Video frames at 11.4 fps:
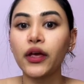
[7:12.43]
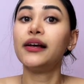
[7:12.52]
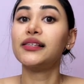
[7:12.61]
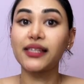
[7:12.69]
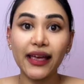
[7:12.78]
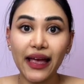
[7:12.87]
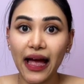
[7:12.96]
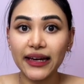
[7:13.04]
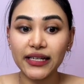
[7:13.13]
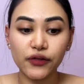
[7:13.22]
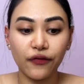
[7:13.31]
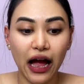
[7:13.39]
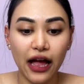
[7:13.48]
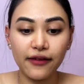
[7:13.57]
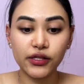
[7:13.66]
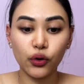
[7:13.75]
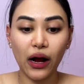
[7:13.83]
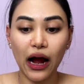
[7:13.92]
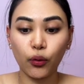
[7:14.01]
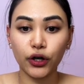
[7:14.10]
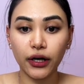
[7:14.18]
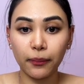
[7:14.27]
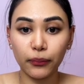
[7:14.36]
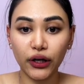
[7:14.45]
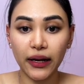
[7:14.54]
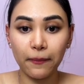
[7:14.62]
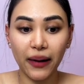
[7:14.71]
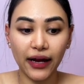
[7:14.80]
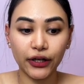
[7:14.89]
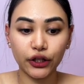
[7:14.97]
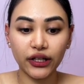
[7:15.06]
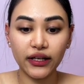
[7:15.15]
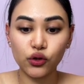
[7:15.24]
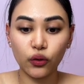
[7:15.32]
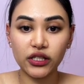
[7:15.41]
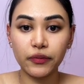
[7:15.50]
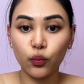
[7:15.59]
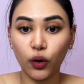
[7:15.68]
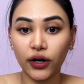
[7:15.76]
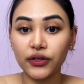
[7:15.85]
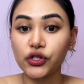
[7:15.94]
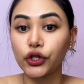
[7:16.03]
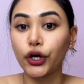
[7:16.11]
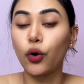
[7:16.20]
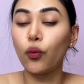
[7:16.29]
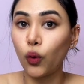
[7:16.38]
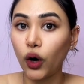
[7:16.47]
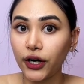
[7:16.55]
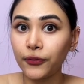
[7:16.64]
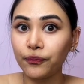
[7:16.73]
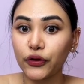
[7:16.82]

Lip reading: Say n is 5, so our number in binary is going to be 1, 0, 1.